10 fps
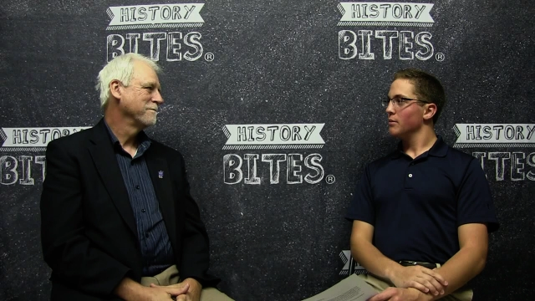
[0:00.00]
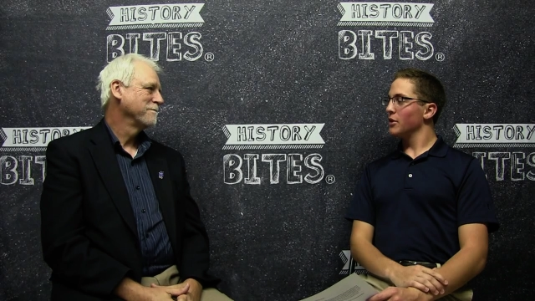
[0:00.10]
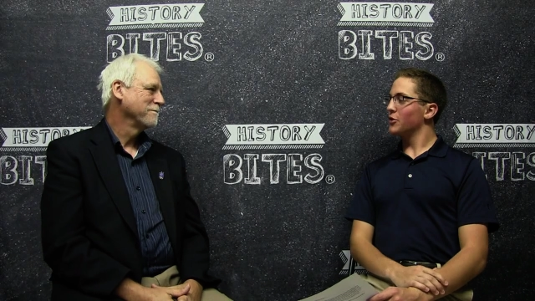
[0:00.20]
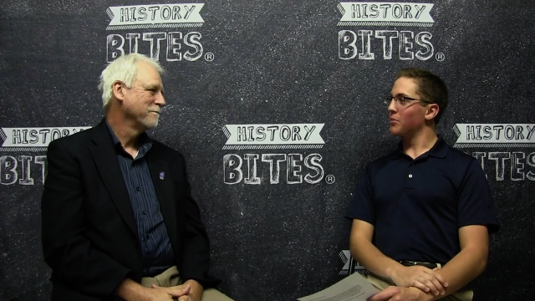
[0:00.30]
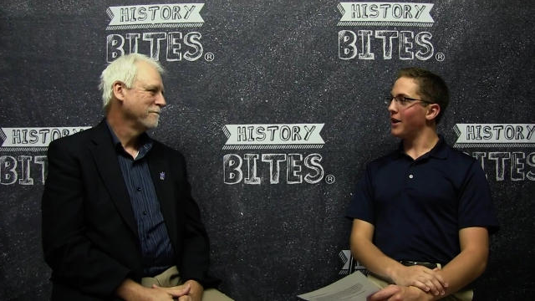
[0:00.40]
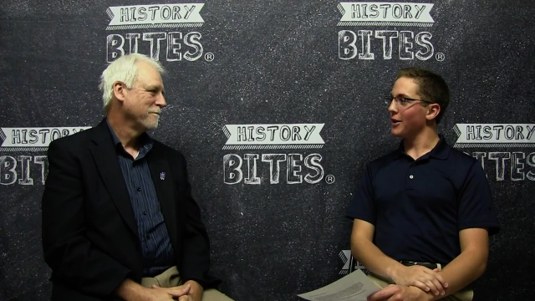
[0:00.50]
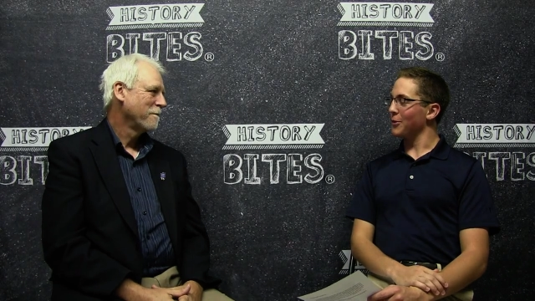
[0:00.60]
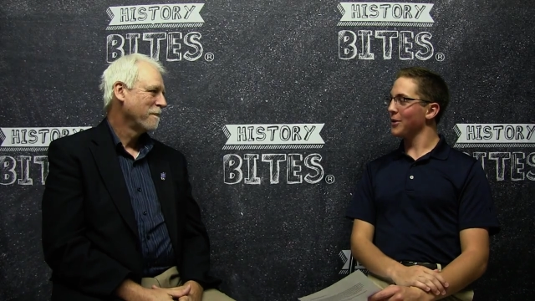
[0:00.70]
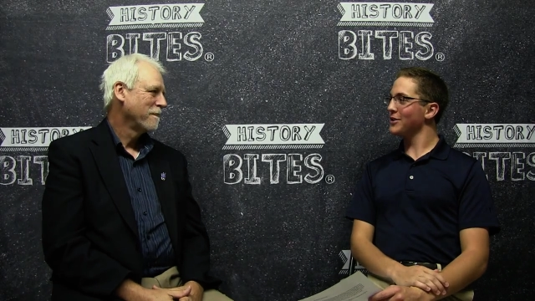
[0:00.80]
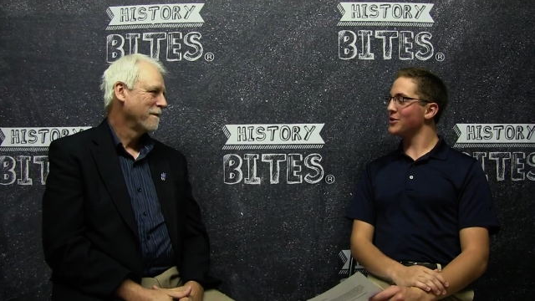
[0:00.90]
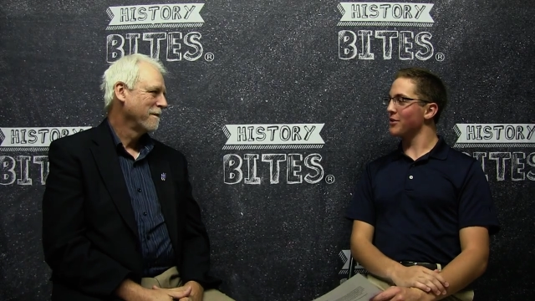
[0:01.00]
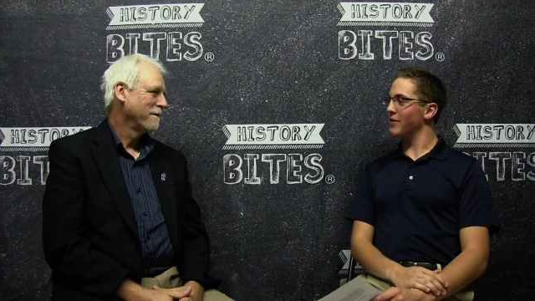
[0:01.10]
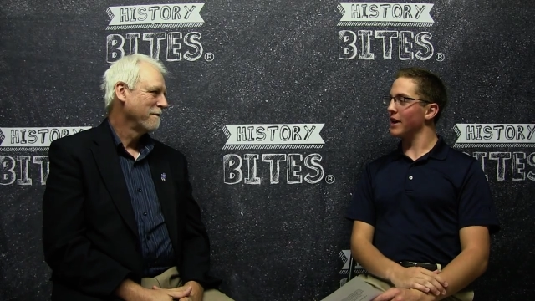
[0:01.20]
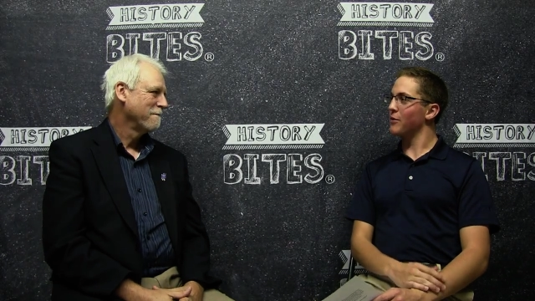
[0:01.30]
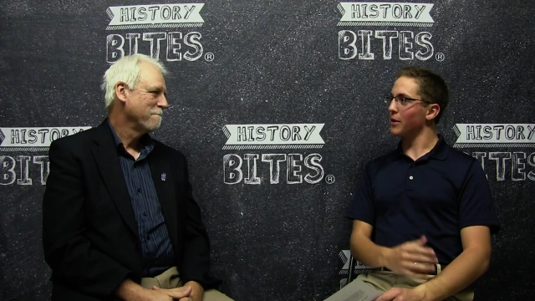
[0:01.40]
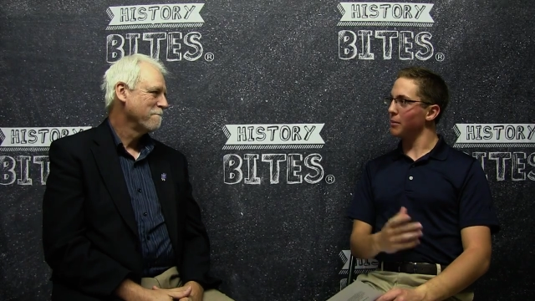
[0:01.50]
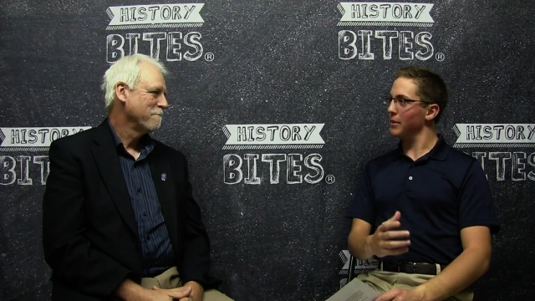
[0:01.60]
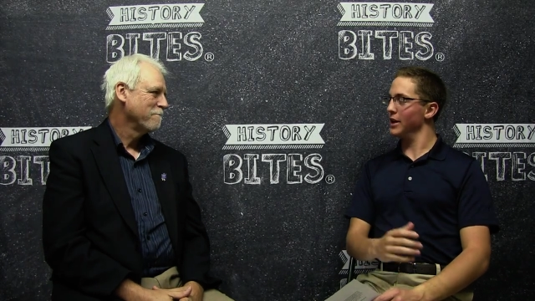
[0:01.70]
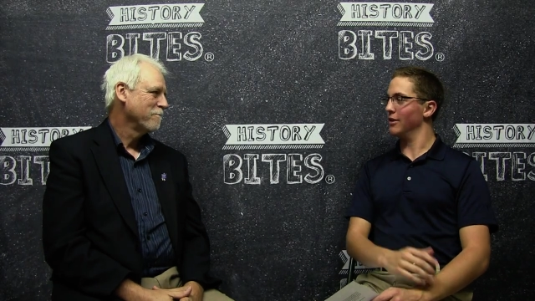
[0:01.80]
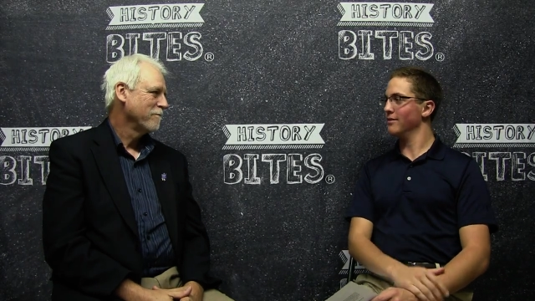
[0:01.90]
Speaker 1: Mister Potter, what is your favorite
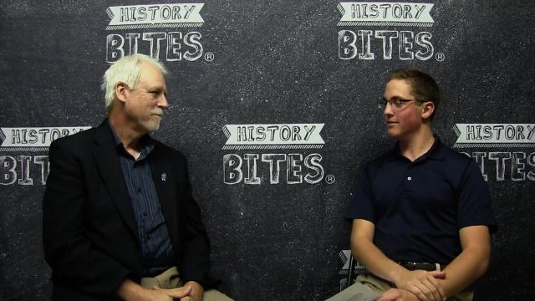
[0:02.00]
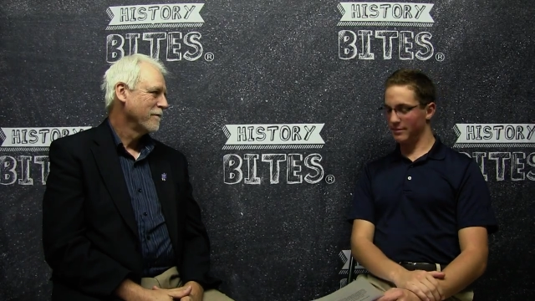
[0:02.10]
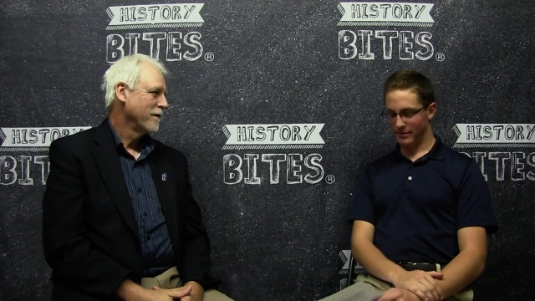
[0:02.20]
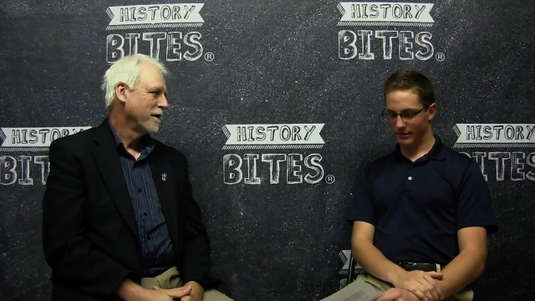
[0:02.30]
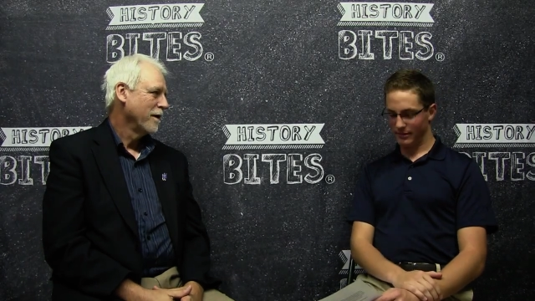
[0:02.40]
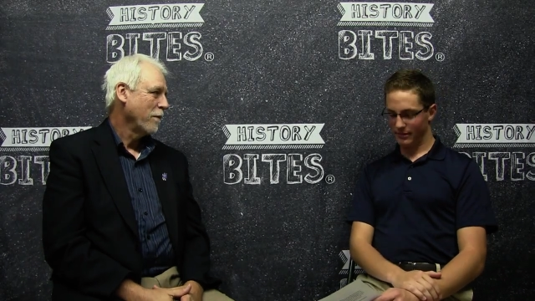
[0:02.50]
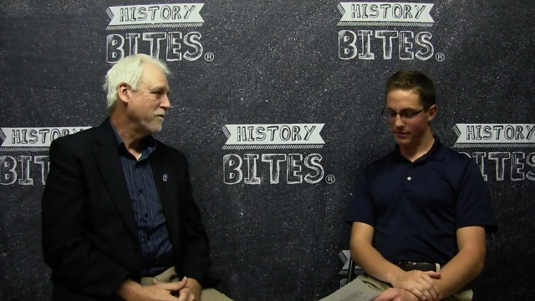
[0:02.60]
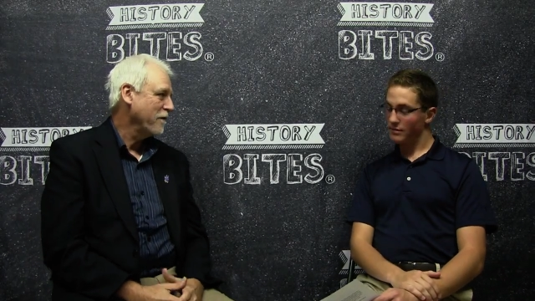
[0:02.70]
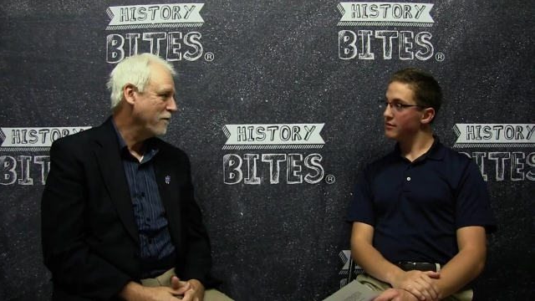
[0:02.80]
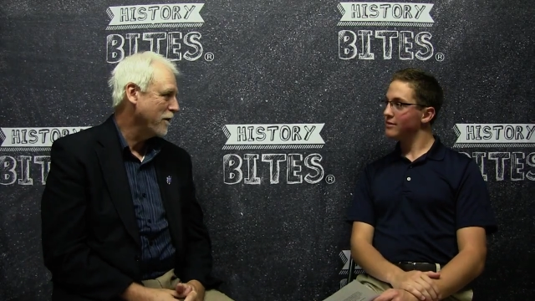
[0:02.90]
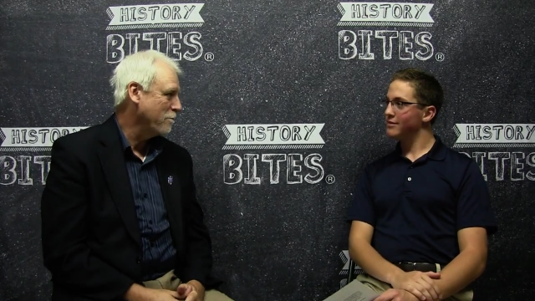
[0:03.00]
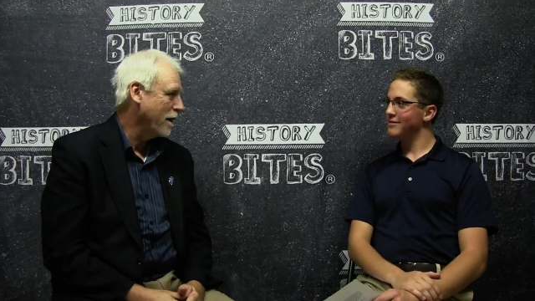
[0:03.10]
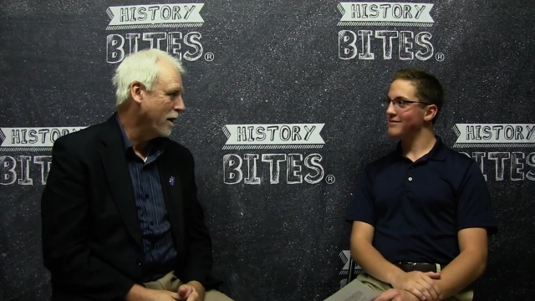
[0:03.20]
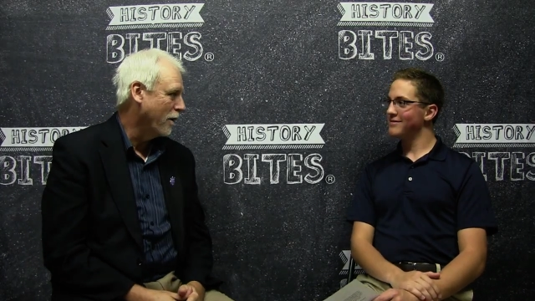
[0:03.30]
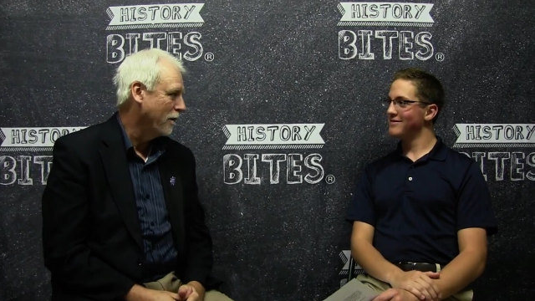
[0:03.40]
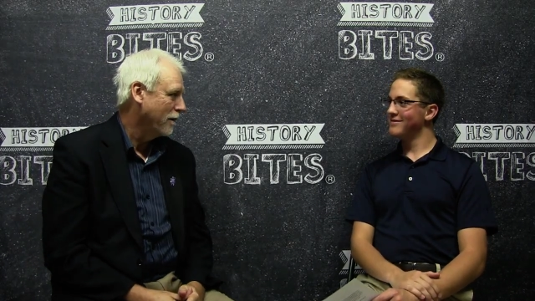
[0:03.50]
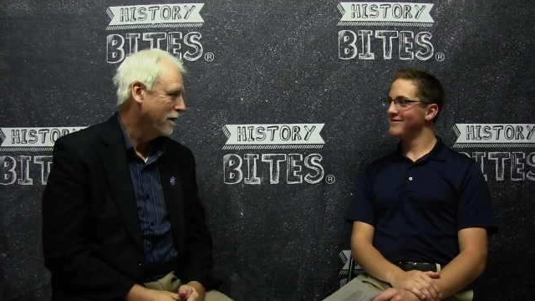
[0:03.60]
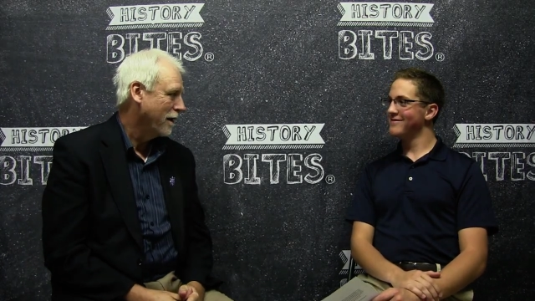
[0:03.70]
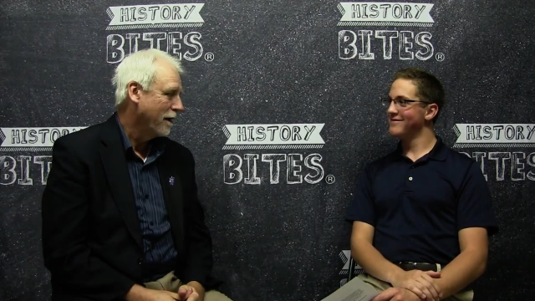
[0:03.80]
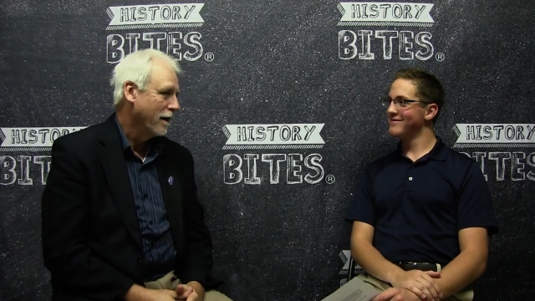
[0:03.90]
meal?
Speaker 2: My favorite meal,
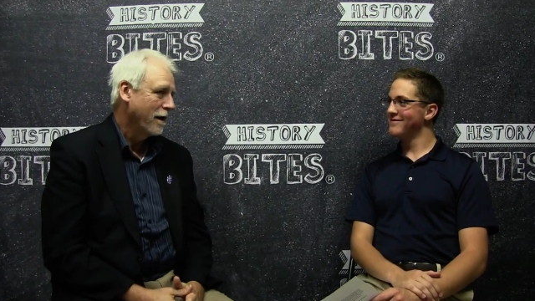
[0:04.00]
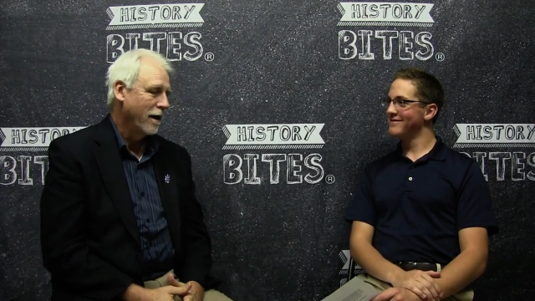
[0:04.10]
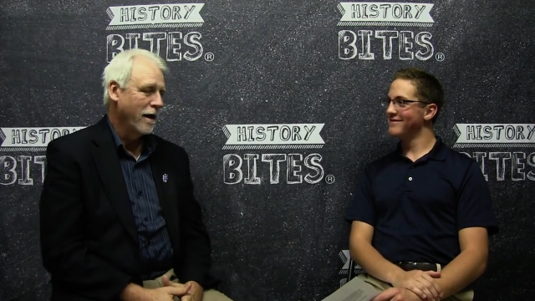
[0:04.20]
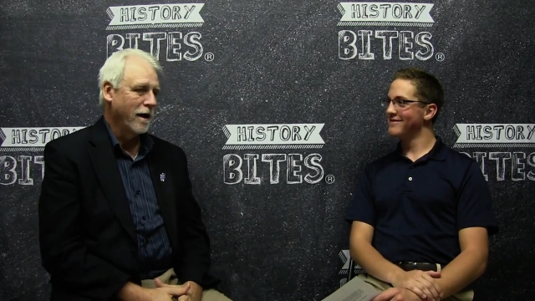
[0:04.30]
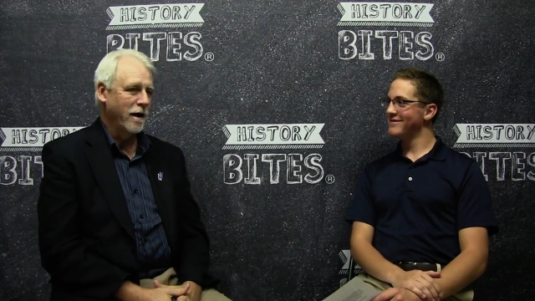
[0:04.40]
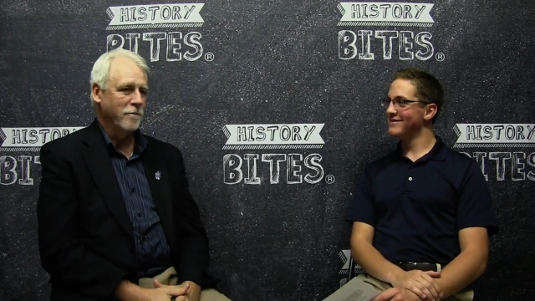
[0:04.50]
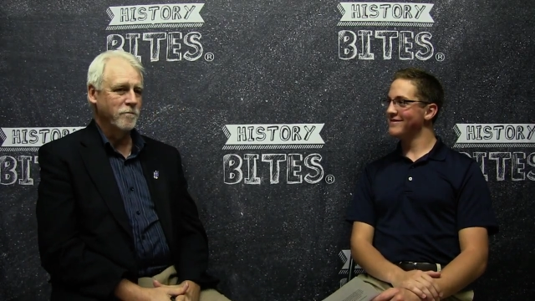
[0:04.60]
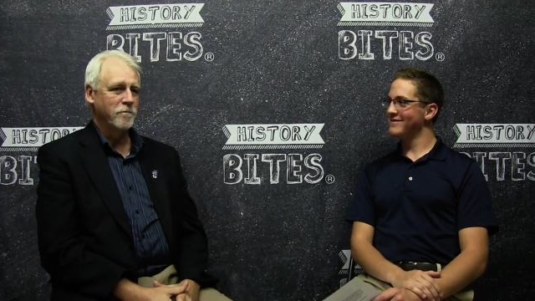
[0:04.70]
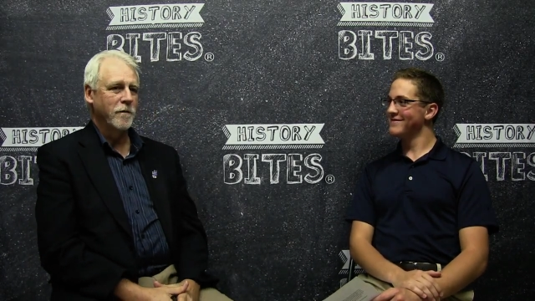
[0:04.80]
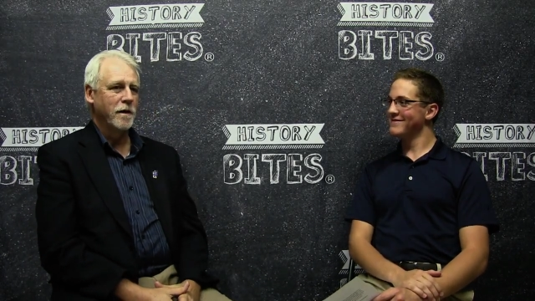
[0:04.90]
um,